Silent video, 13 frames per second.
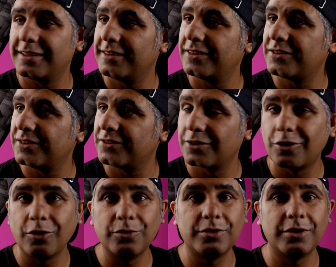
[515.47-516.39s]
This is a
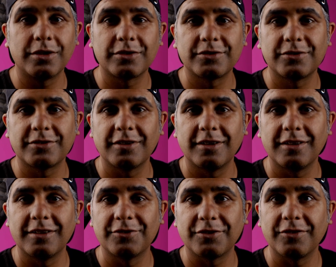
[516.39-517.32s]
Godox
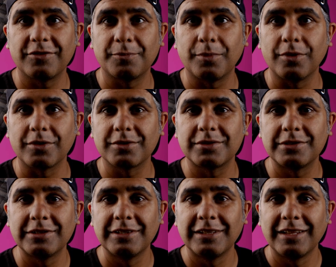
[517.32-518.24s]
softbox,
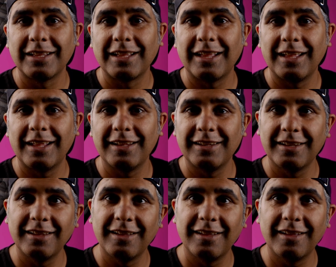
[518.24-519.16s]
and
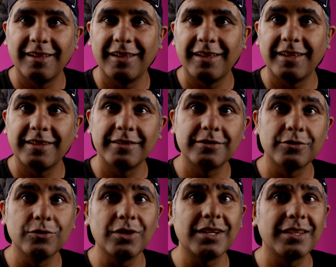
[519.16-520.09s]

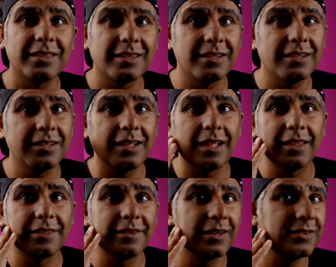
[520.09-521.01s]
look at the
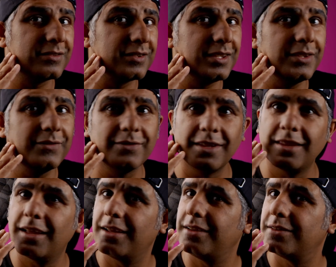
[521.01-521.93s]
nice even
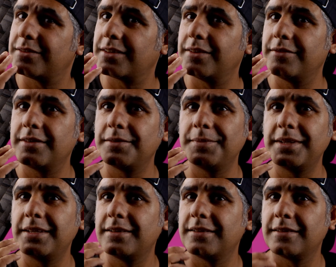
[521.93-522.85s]
light it's giving
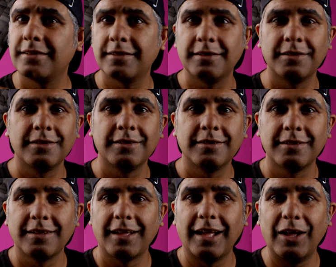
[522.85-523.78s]
me.
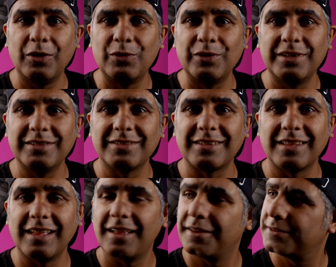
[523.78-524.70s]
How good is
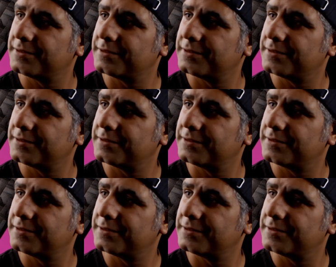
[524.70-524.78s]
that?